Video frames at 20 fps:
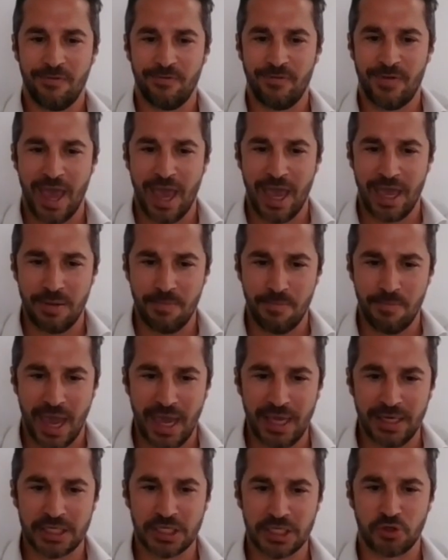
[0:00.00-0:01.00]
They
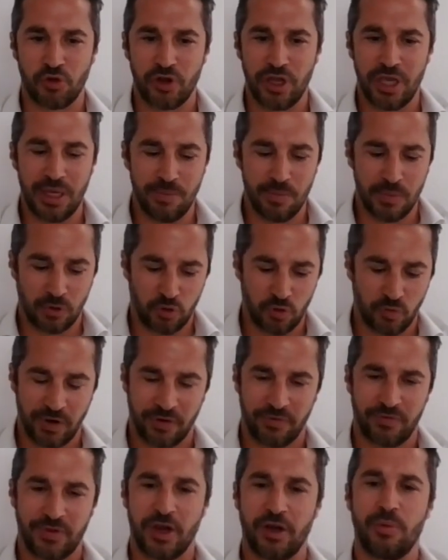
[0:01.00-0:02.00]
mainstream to
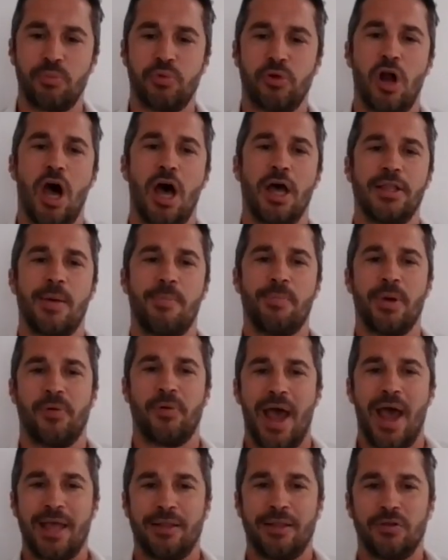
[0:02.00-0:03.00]
their very broad
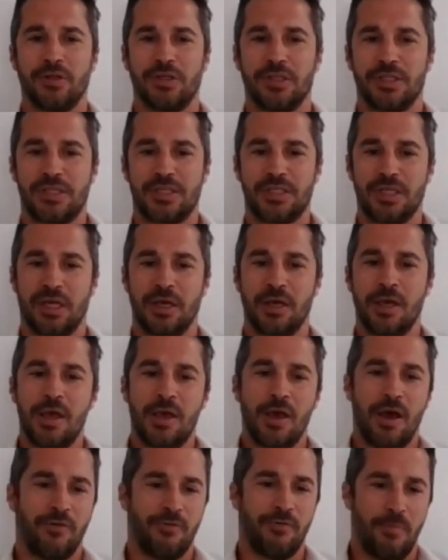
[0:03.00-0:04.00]
apparatus of
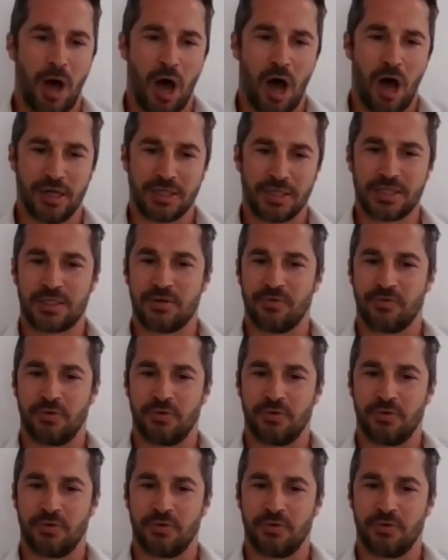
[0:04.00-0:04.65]
mosques, of